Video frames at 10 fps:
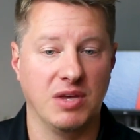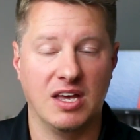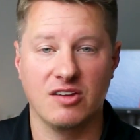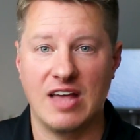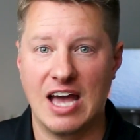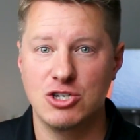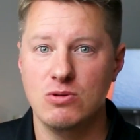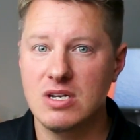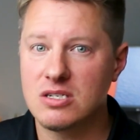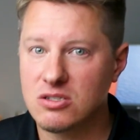Because as
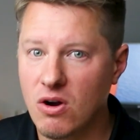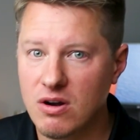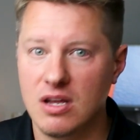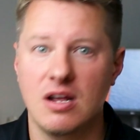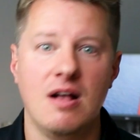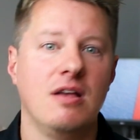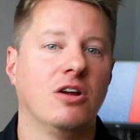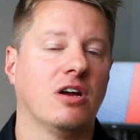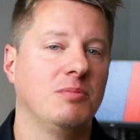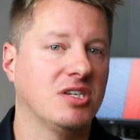you get started,
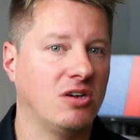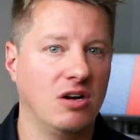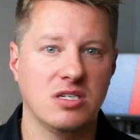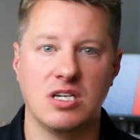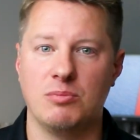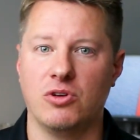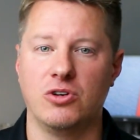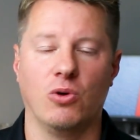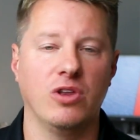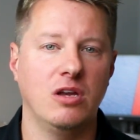you're going to be starting simple and
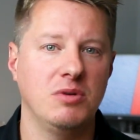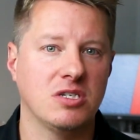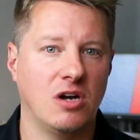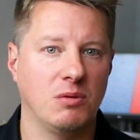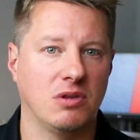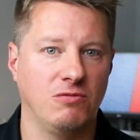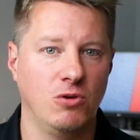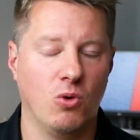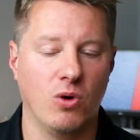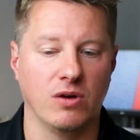you're only going to be starting with a
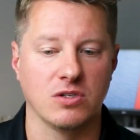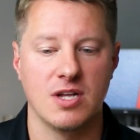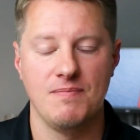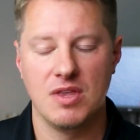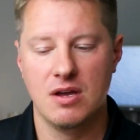few oils.